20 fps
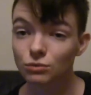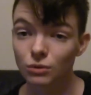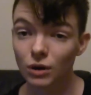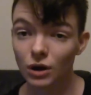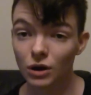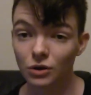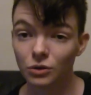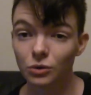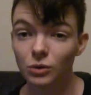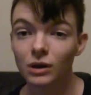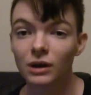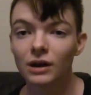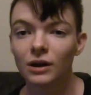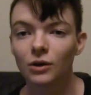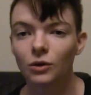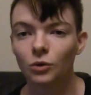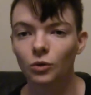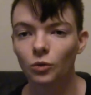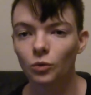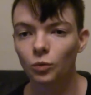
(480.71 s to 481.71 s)
Rowe
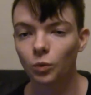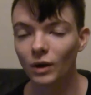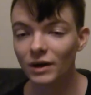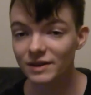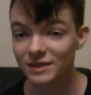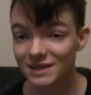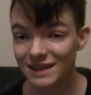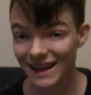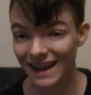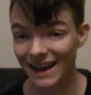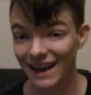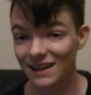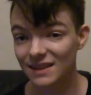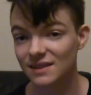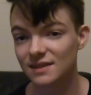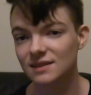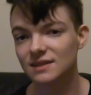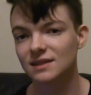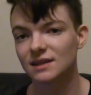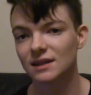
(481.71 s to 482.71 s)
was
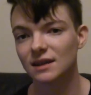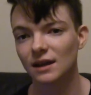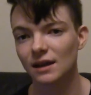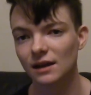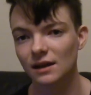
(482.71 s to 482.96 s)
cast